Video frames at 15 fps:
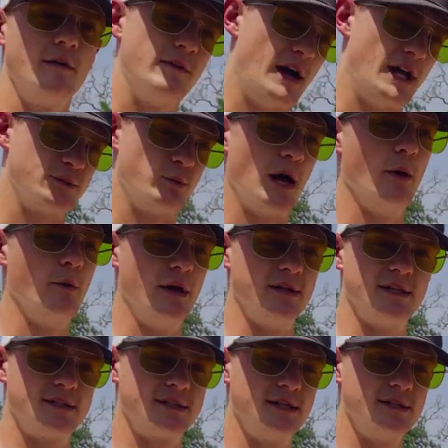That's why we're at
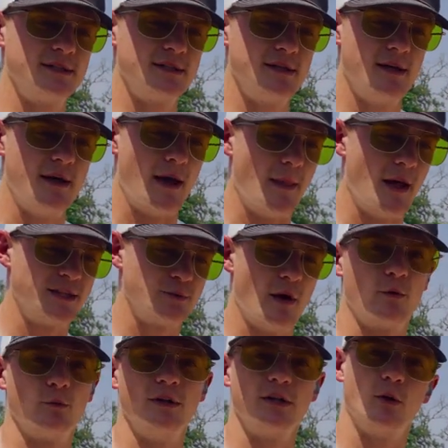distance, and that's why
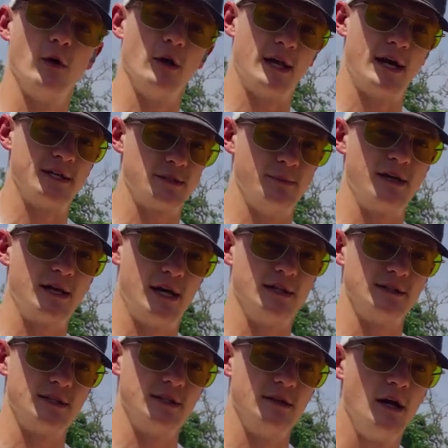the recoil has to be
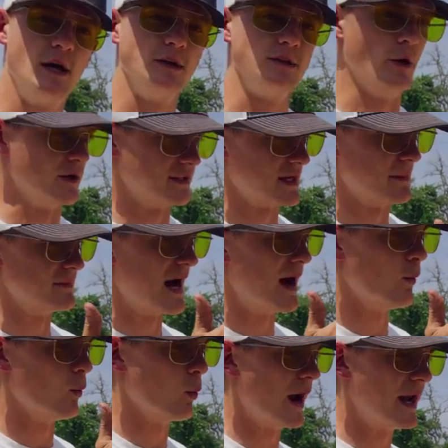constant. Notice I'm
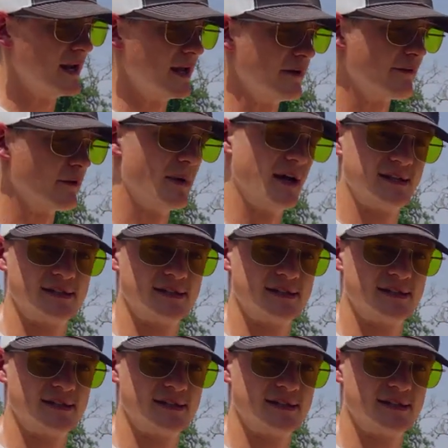not waiting for my